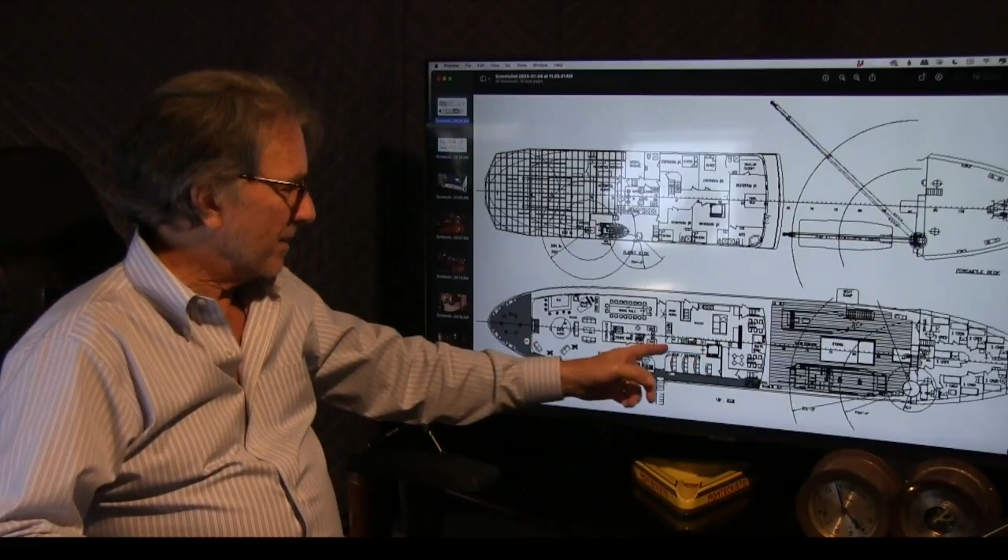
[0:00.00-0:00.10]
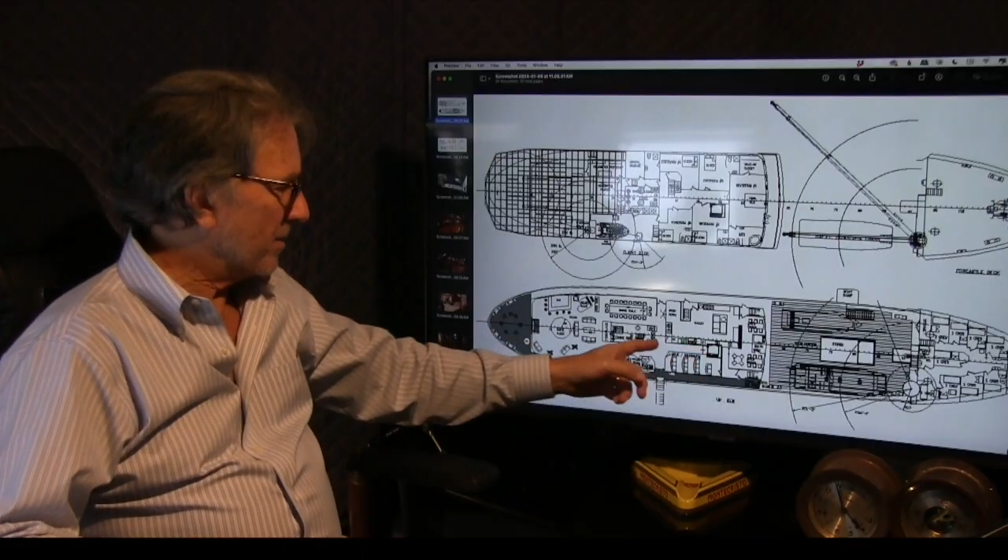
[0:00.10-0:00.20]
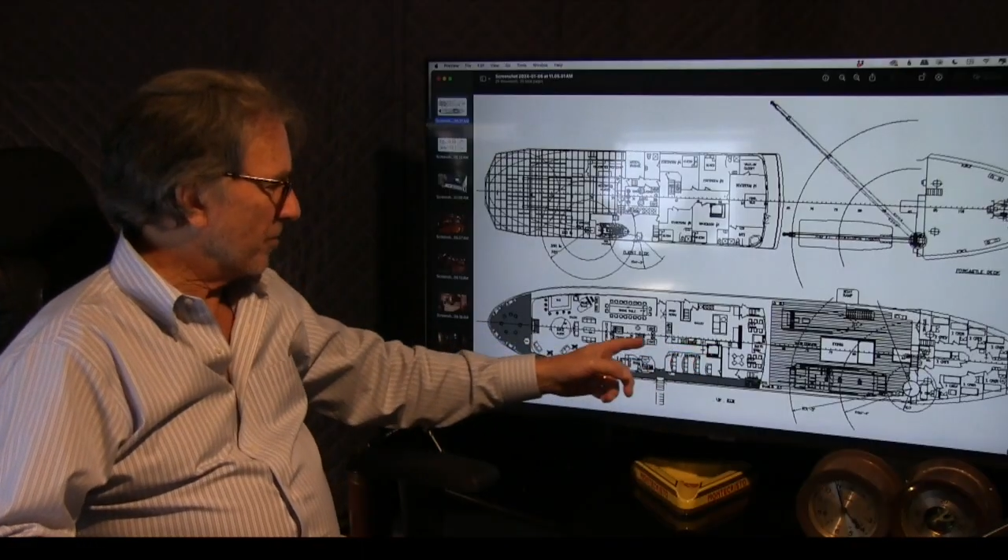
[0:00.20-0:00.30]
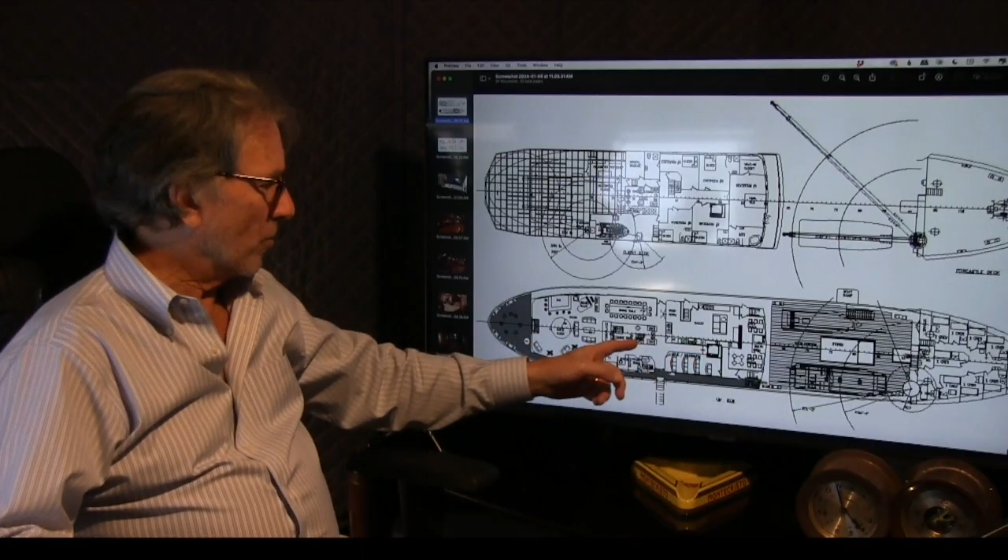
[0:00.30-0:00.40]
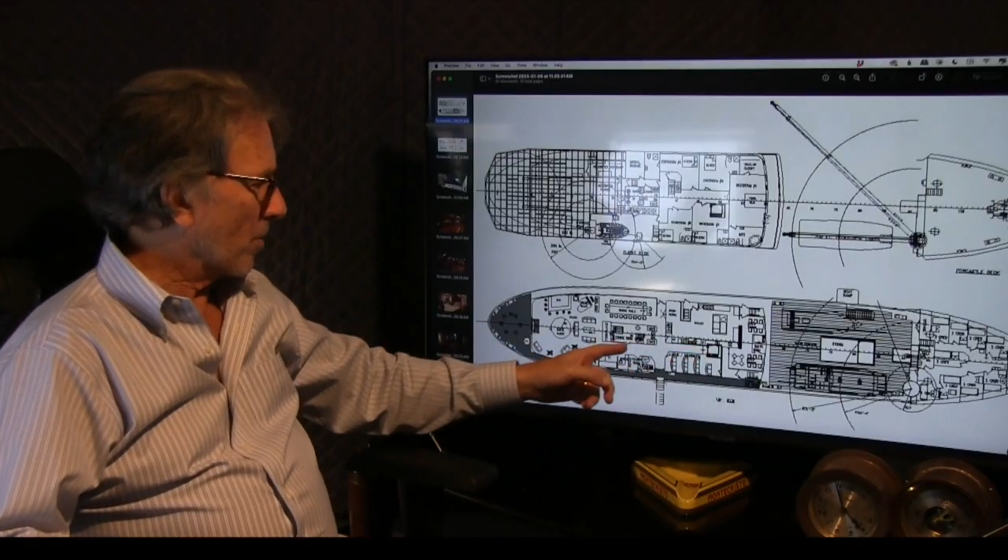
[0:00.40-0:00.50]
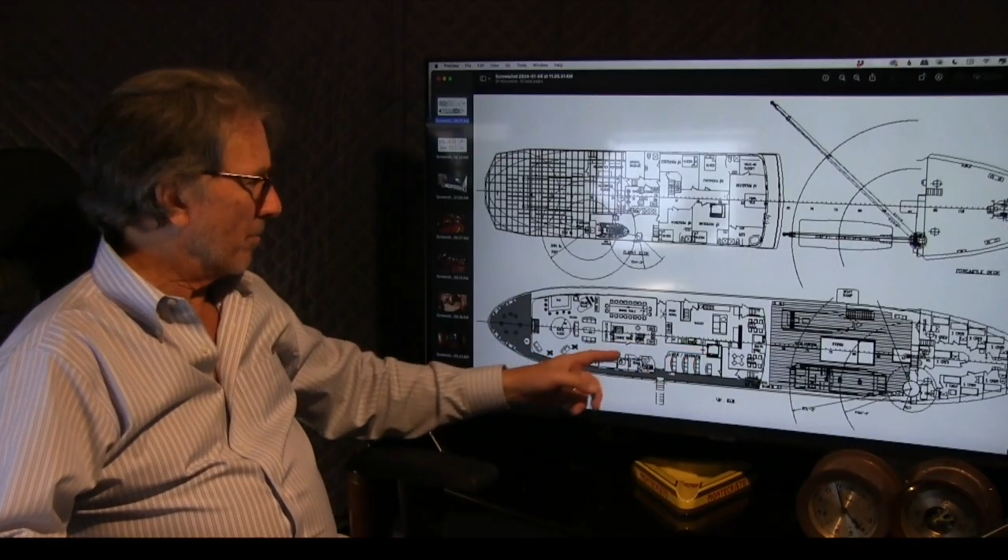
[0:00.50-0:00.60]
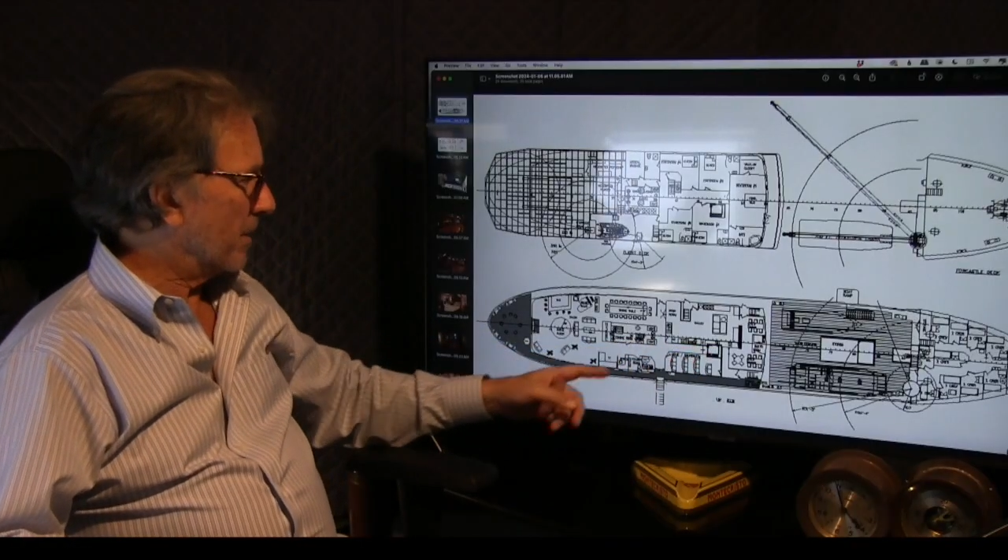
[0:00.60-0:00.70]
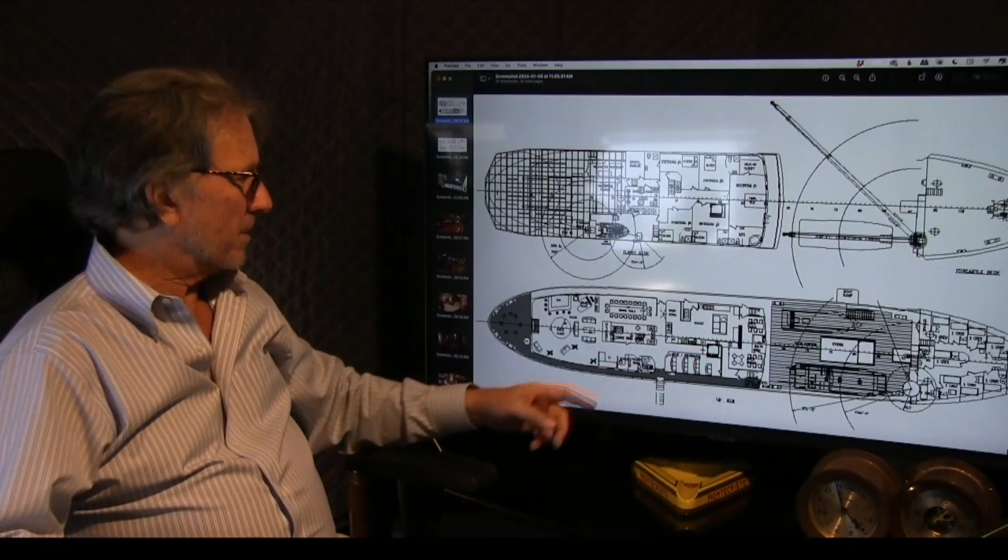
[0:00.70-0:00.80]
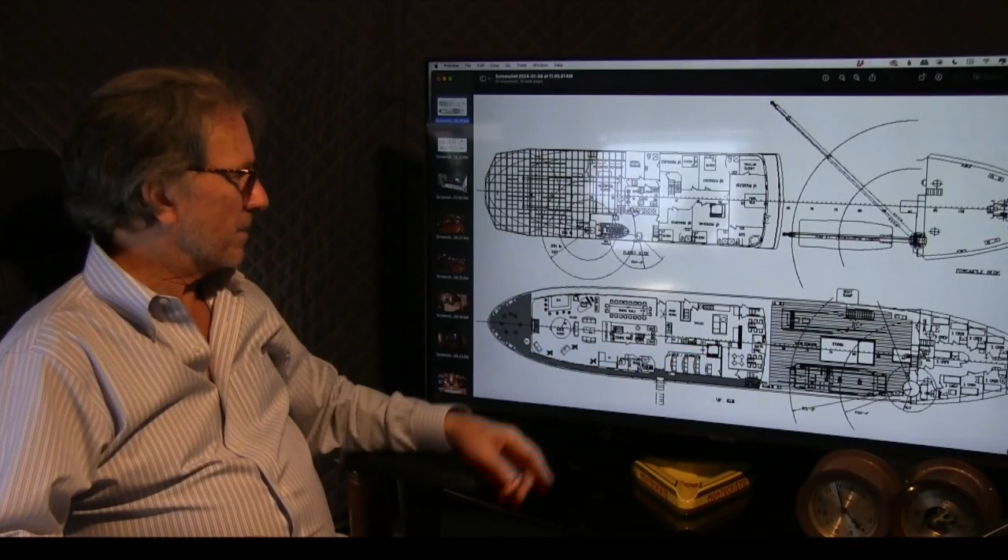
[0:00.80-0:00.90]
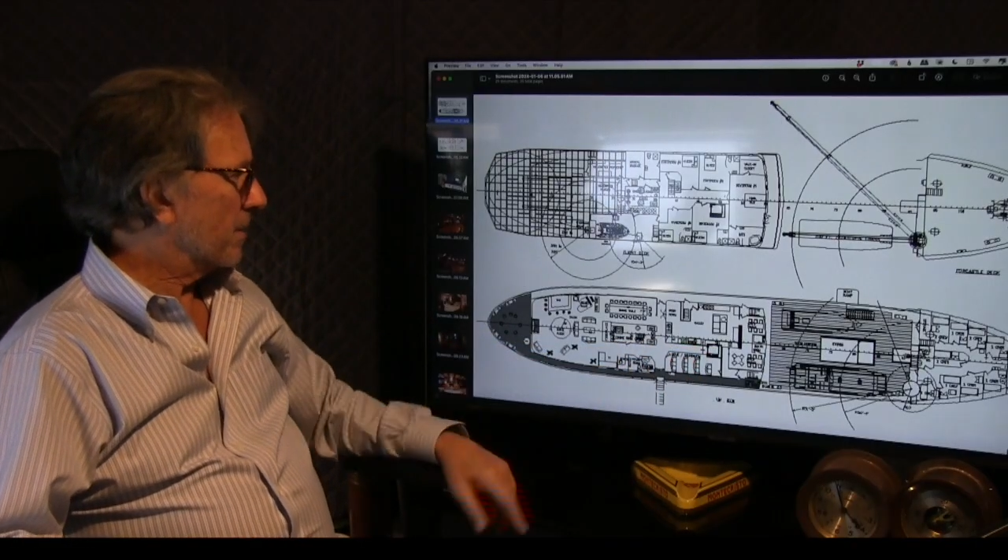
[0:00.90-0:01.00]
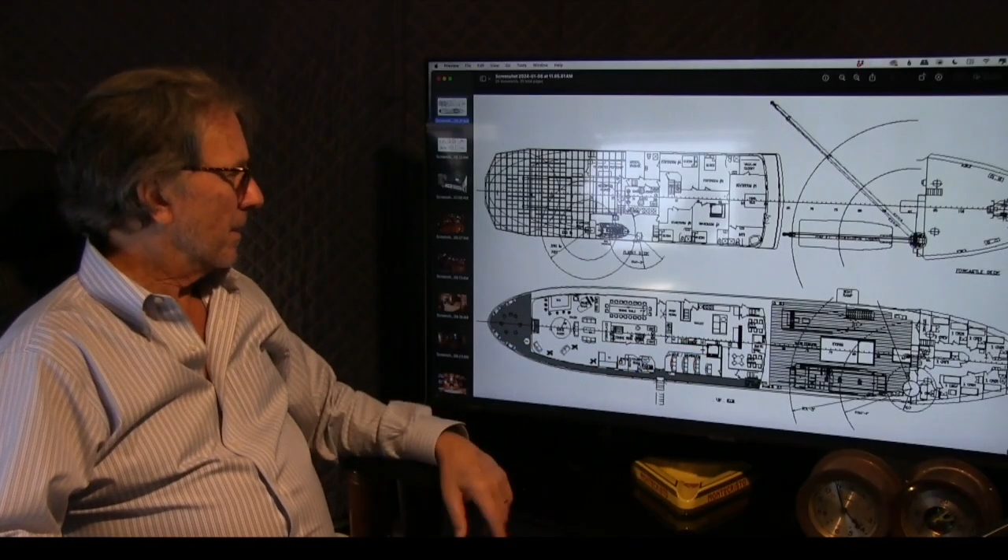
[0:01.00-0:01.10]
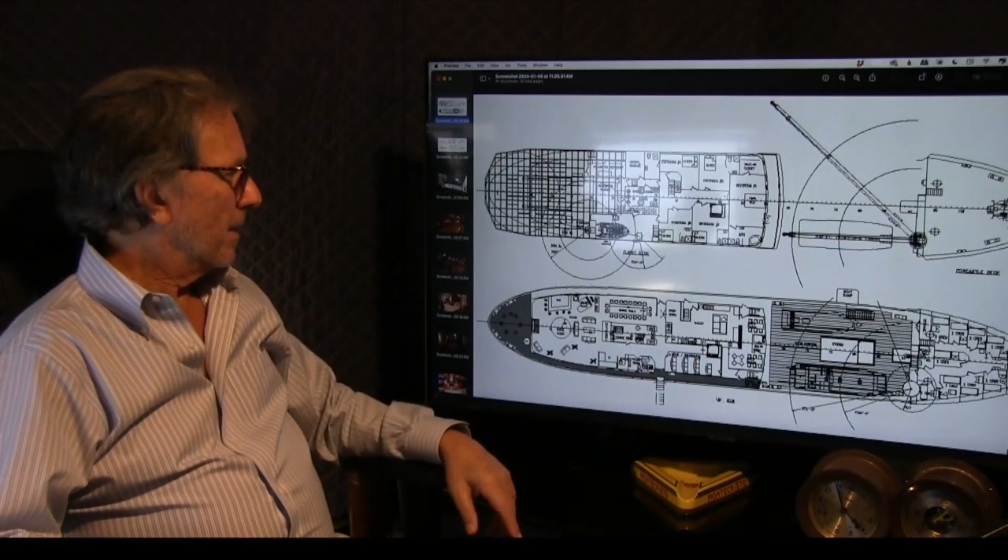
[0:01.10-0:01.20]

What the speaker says: is enormous.